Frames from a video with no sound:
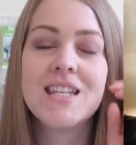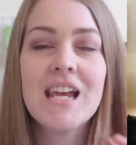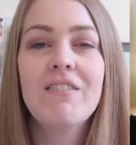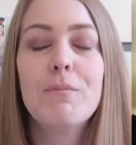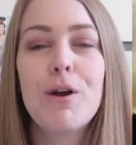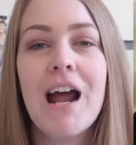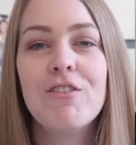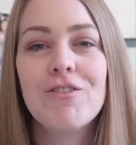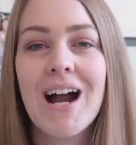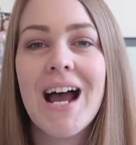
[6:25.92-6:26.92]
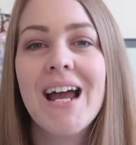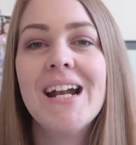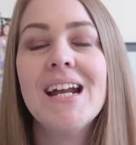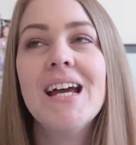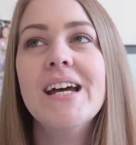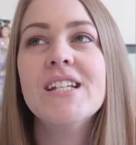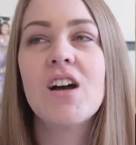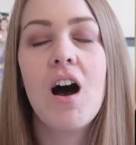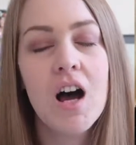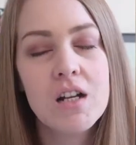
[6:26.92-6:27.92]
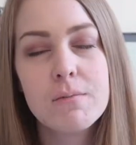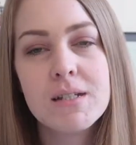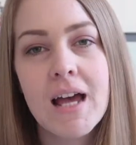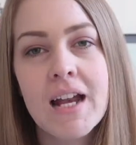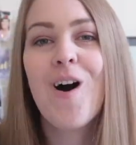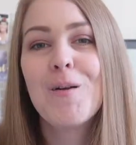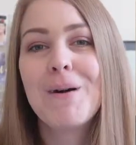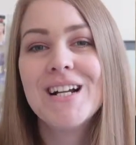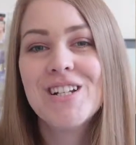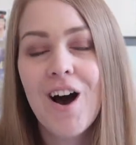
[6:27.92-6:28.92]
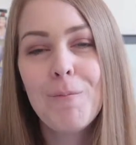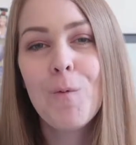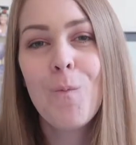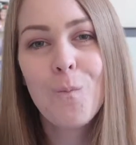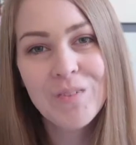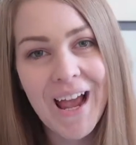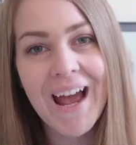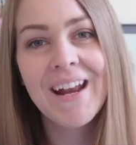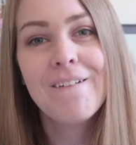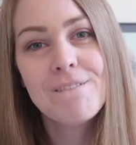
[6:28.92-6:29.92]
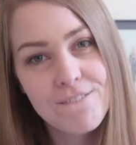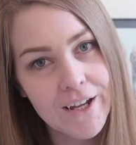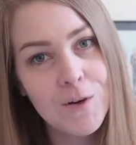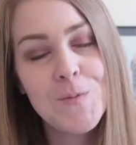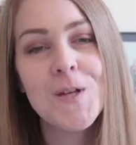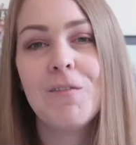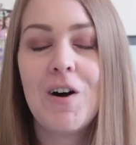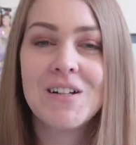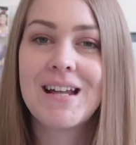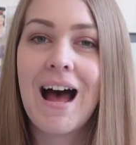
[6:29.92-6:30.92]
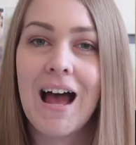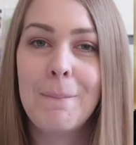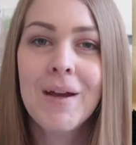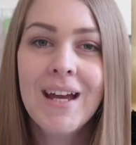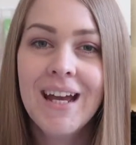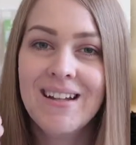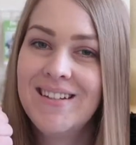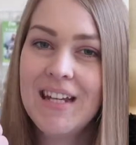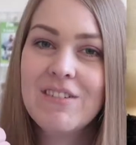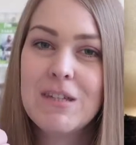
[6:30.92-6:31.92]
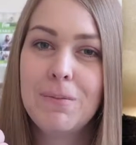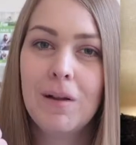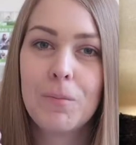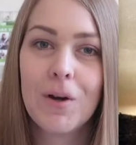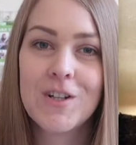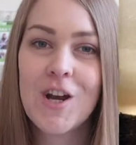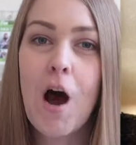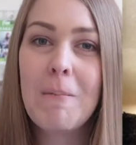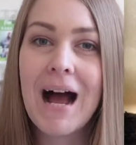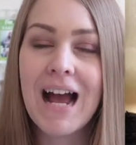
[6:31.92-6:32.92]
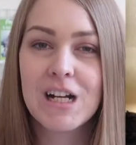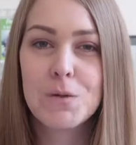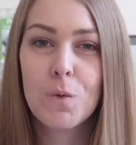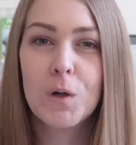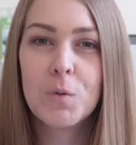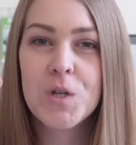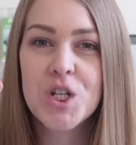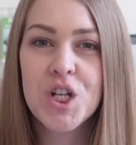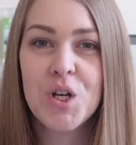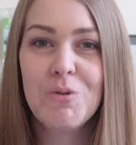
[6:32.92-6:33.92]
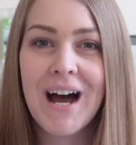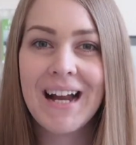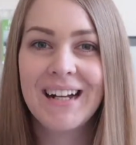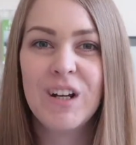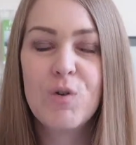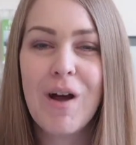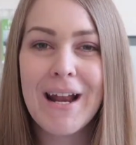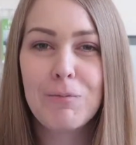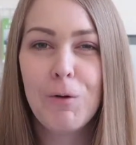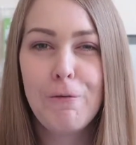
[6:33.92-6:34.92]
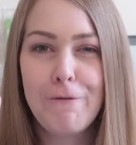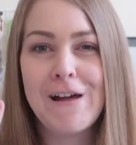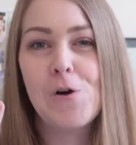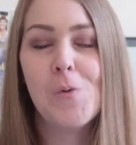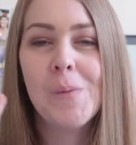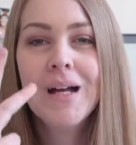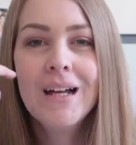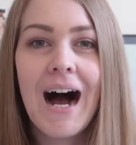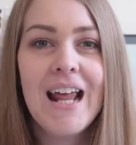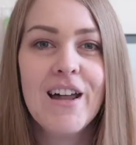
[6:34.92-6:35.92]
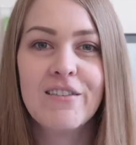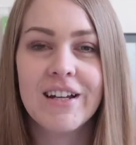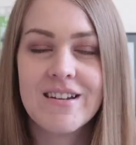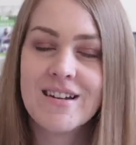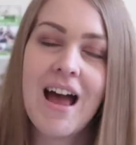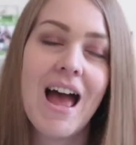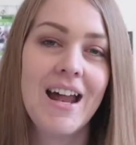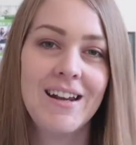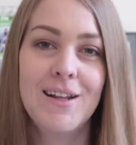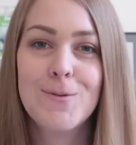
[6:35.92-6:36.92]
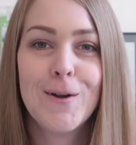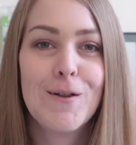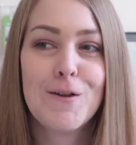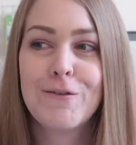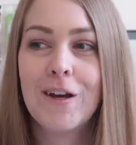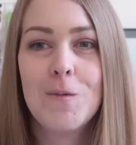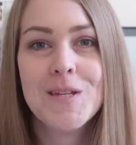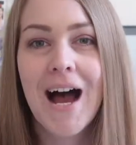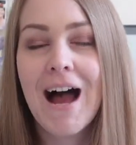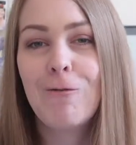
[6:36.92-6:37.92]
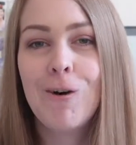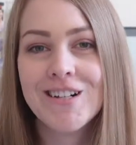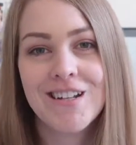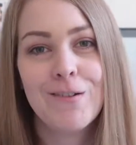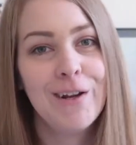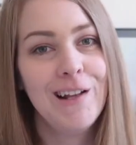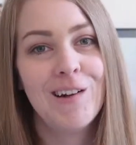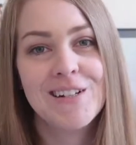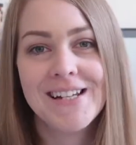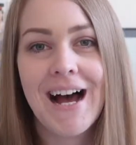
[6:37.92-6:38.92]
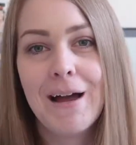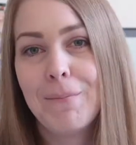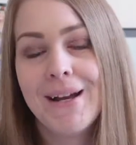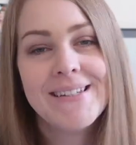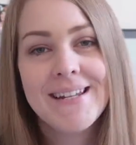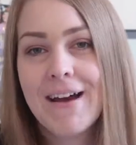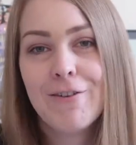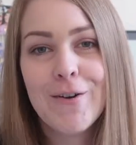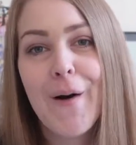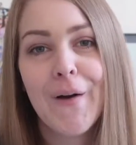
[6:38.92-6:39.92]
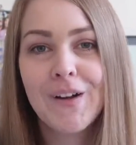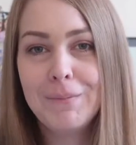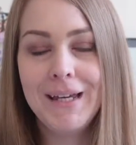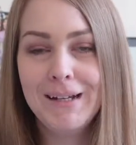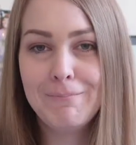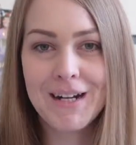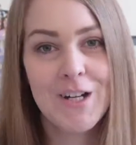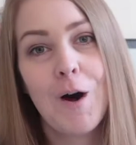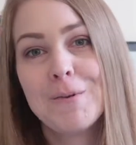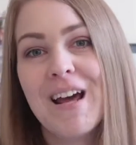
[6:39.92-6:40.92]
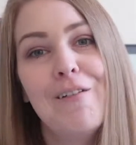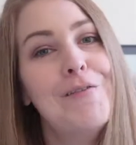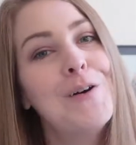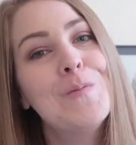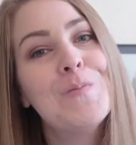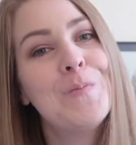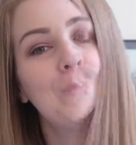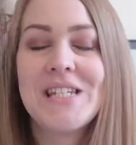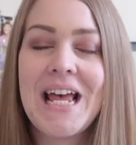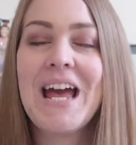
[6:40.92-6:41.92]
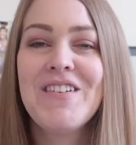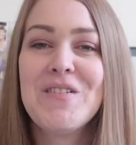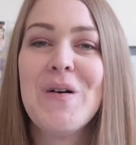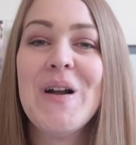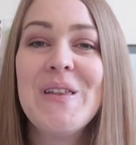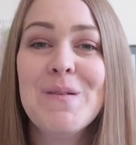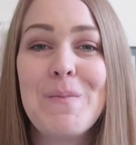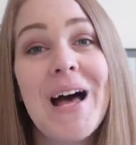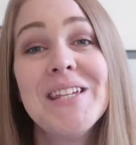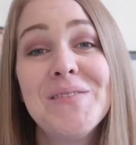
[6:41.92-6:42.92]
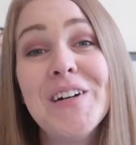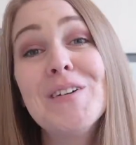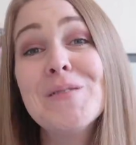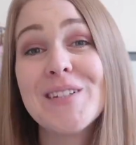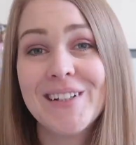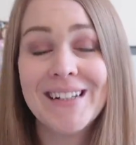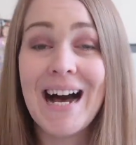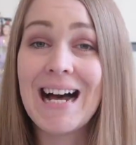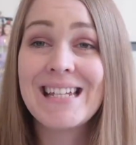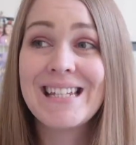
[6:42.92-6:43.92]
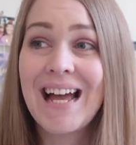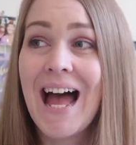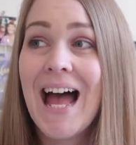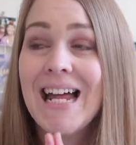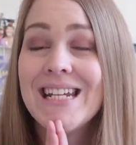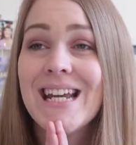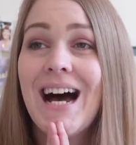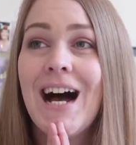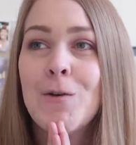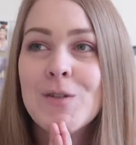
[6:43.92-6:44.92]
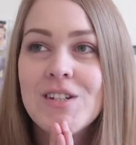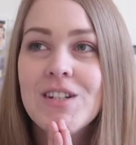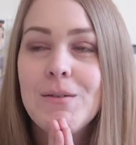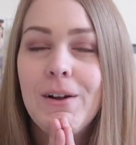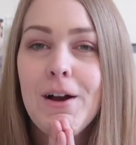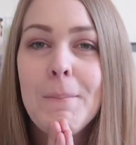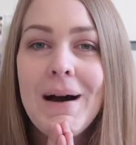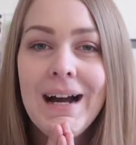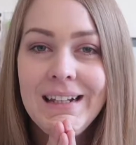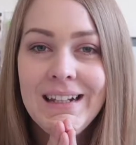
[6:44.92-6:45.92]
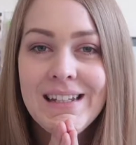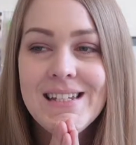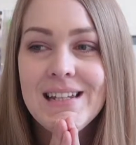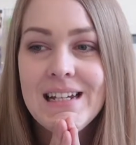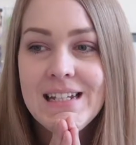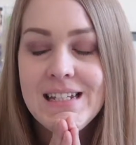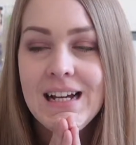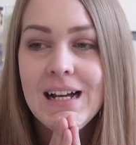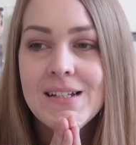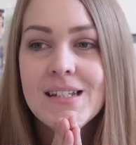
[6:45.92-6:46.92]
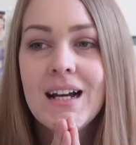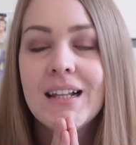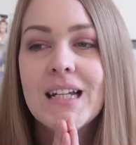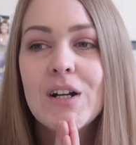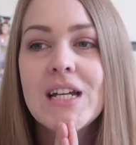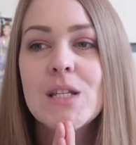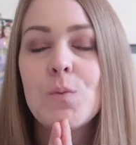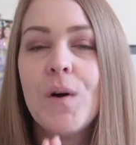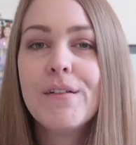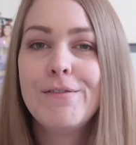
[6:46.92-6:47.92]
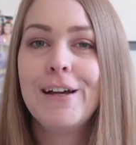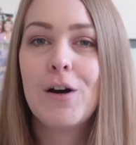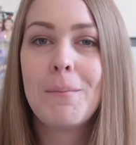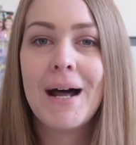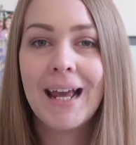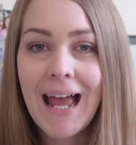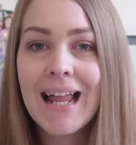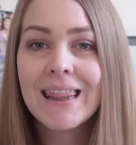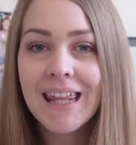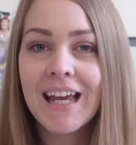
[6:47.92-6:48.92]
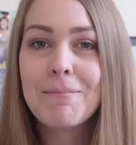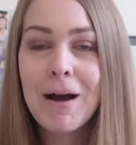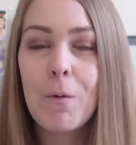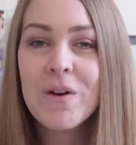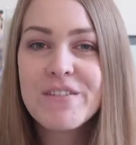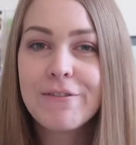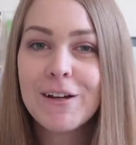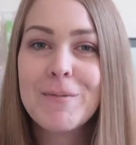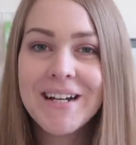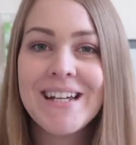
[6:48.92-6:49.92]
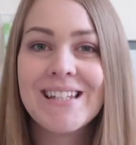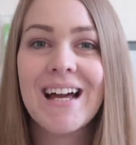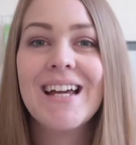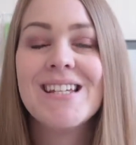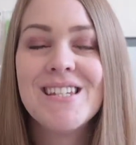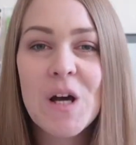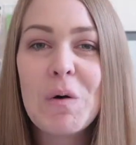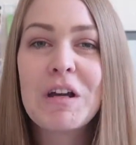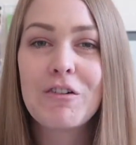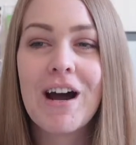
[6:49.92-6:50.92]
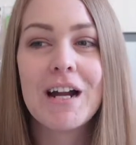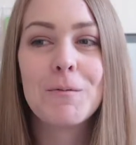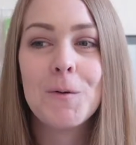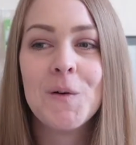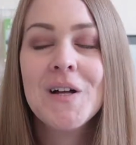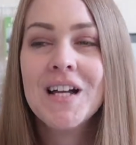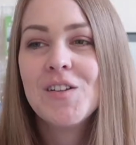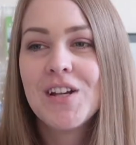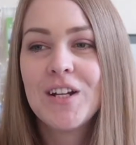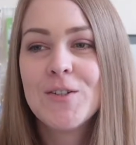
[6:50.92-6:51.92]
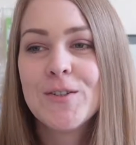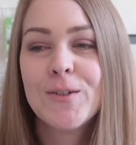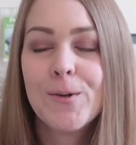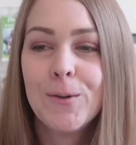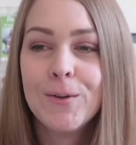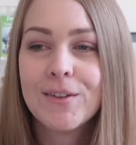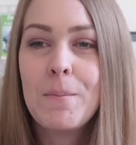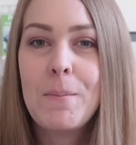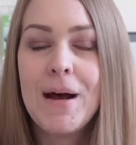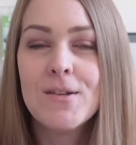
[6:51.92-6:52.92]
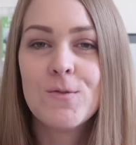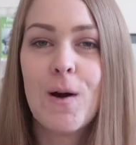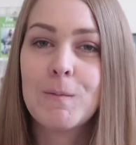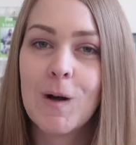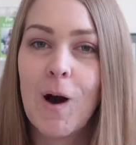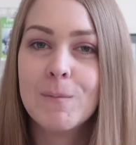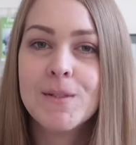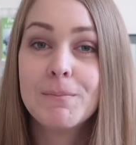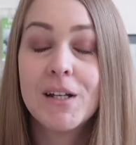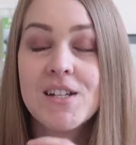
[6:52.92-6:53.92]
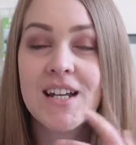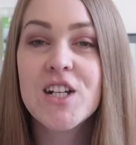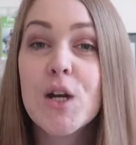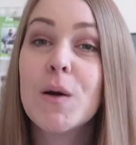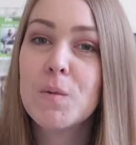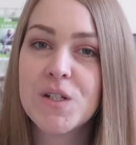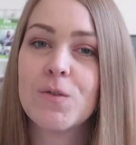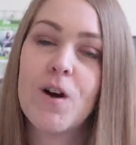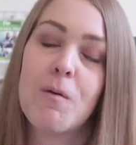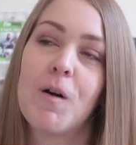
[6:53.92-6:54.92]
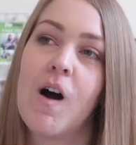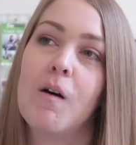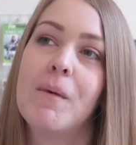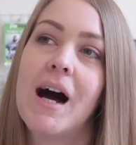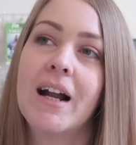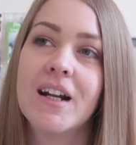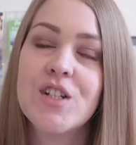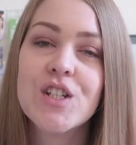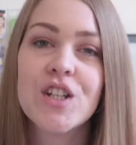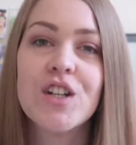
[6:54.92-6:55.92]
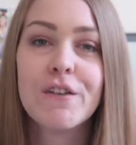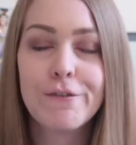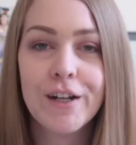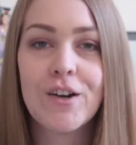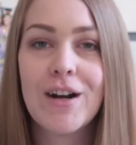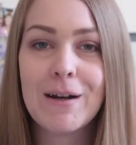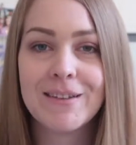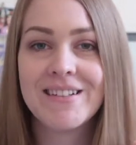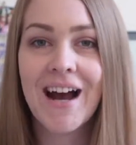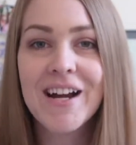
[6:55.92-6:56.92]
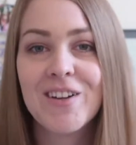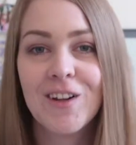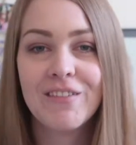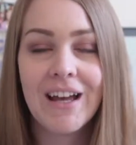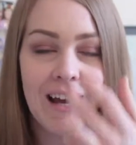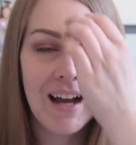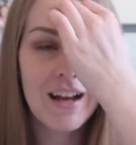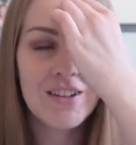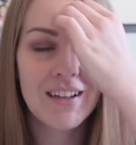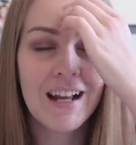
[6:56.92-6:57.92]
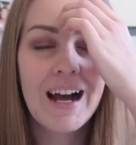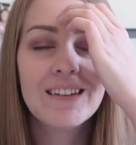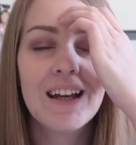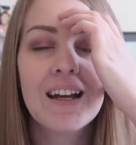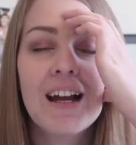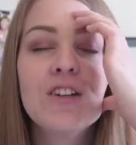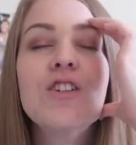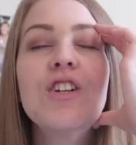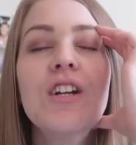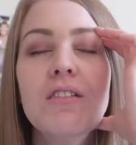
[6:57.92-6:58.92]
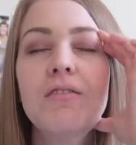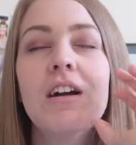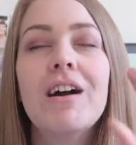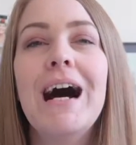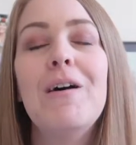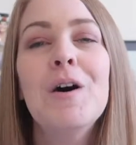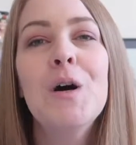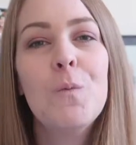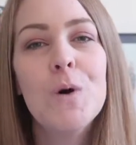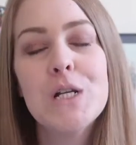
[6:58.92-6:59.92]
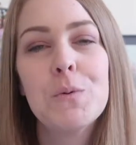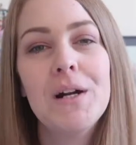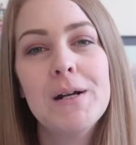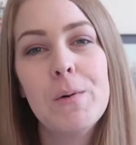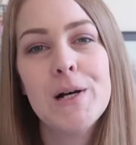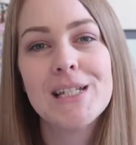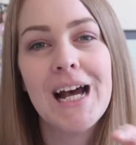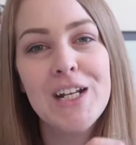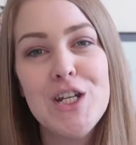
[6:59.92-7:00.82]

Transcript: Saving Private Ryan is 100% on my top 10 films of all time. Steven Spielberg, Tom Hanks, World War II, and an incredible film. I love it. And it's one of those films I haven't watched in a really long time, but it's never not going to be my top 10 film. We're saving one of the best films to last, and I was compiling this list and I was like there is one film and I can't think about which film it is that is so incredible so I just googled best rom-coms because I knew it was a rom-com and I just couldn't figure out the title of it I just I was like I just couldn't figure out which one it was I